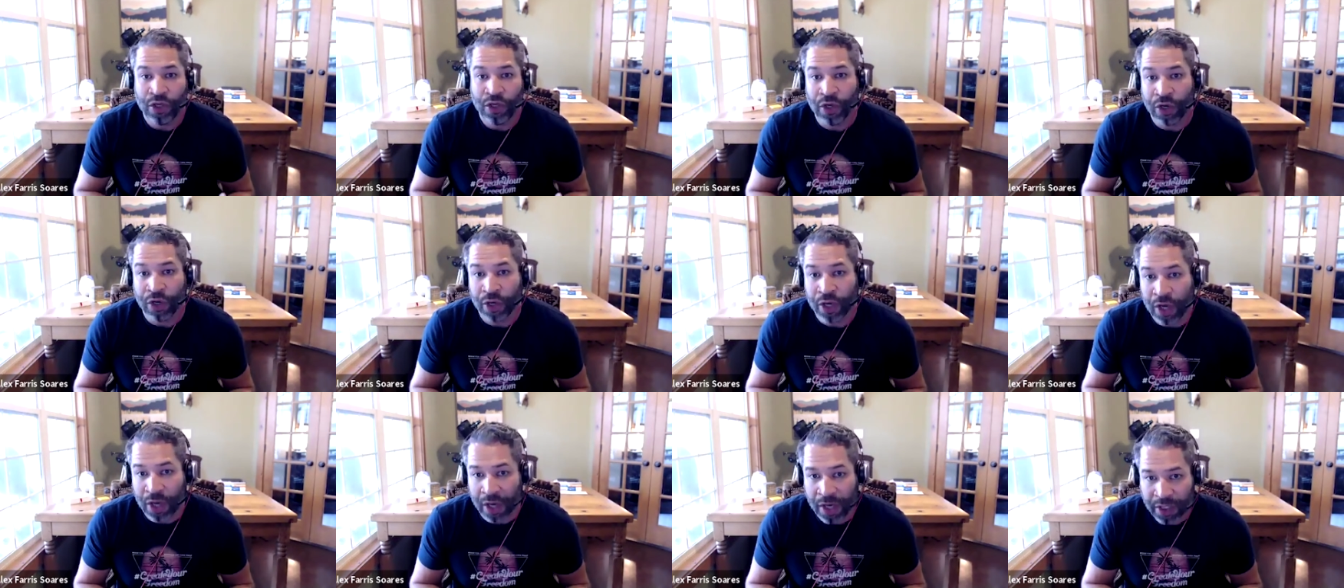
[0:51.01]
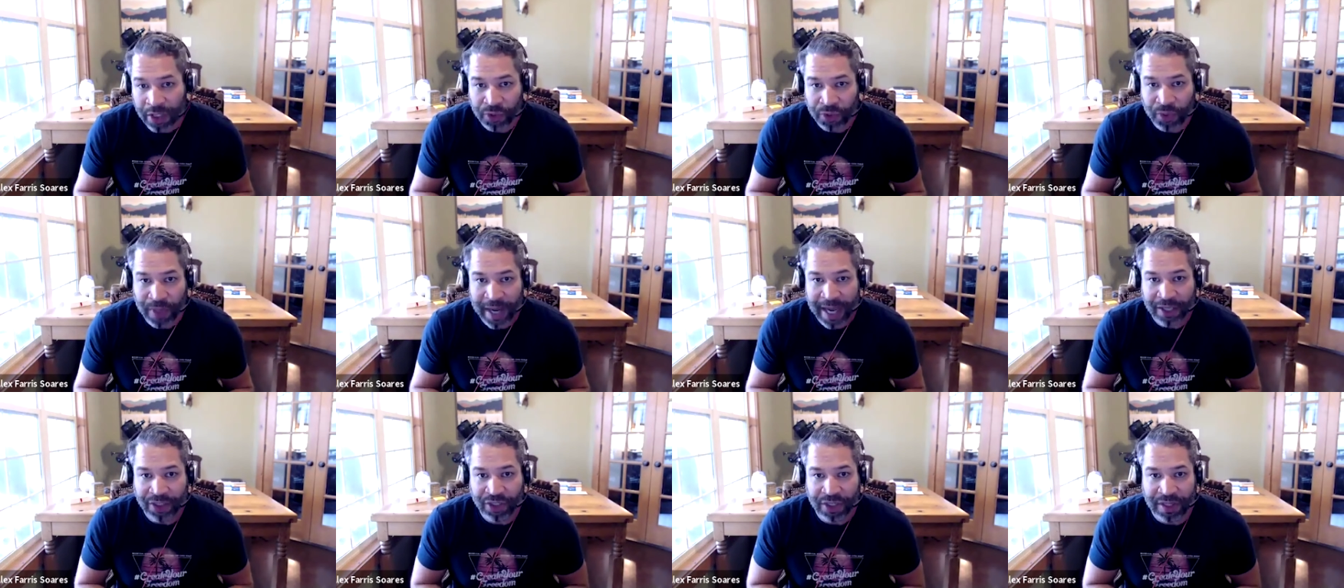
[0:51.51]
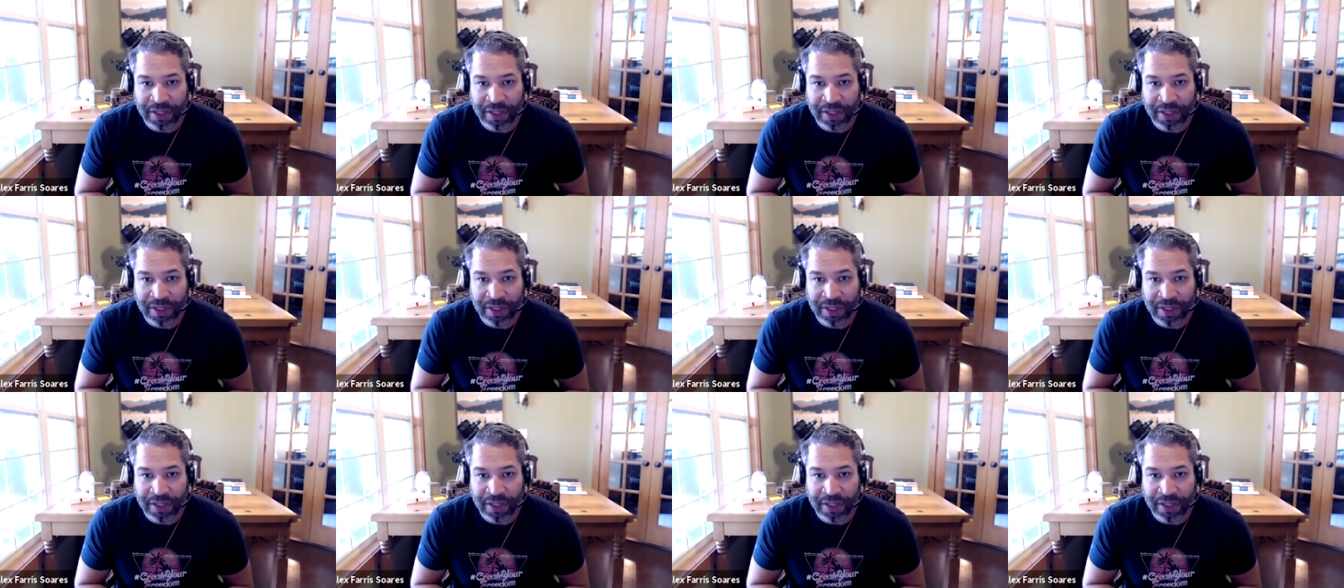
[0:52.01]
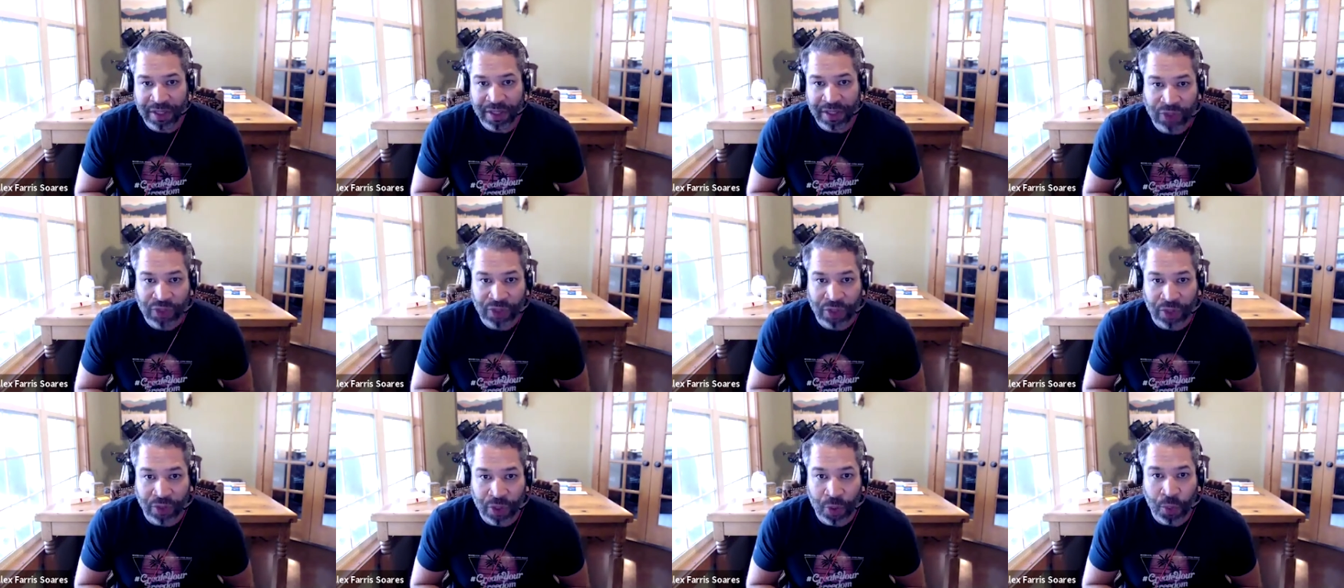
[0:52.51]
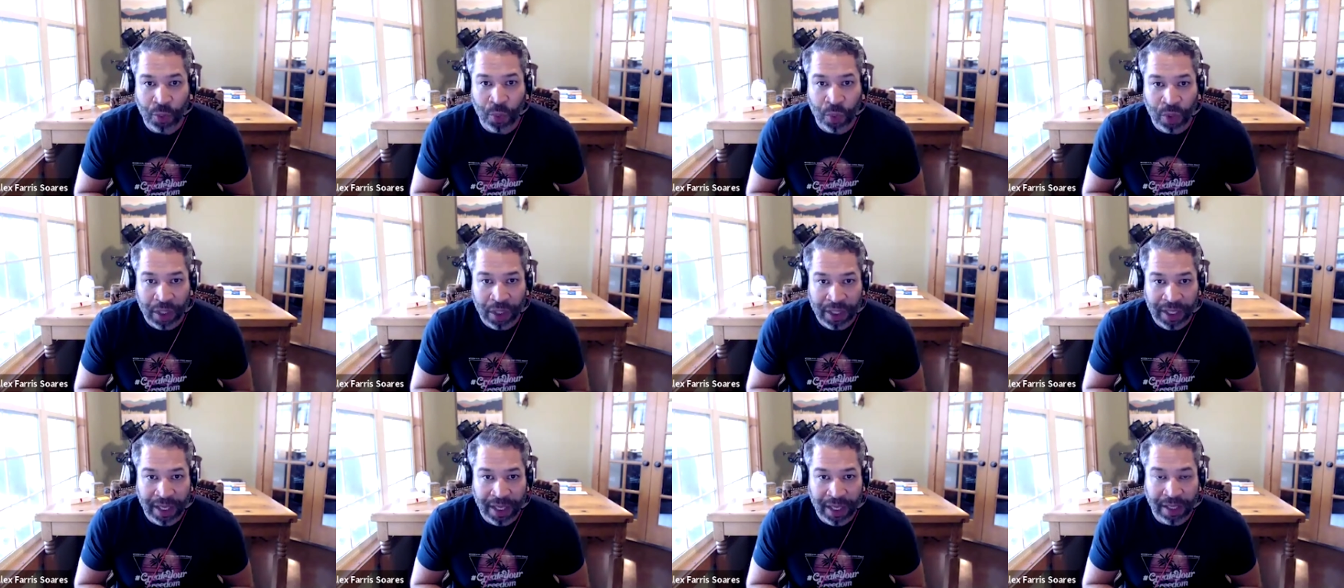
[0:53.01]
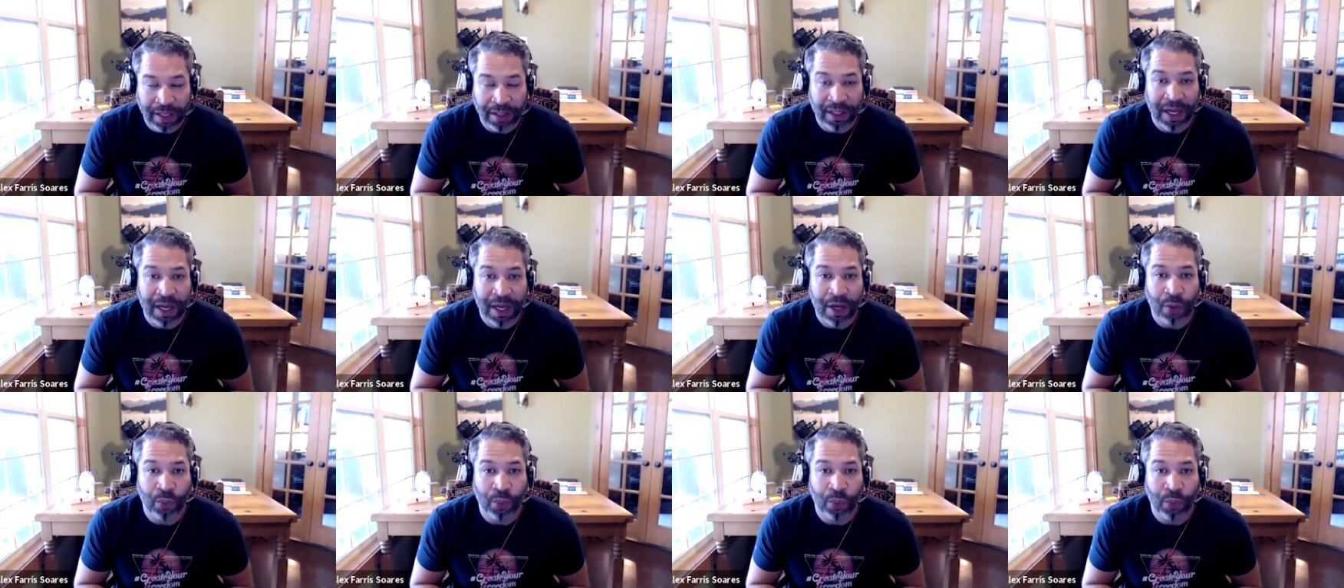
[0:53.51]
your contractor network so you're working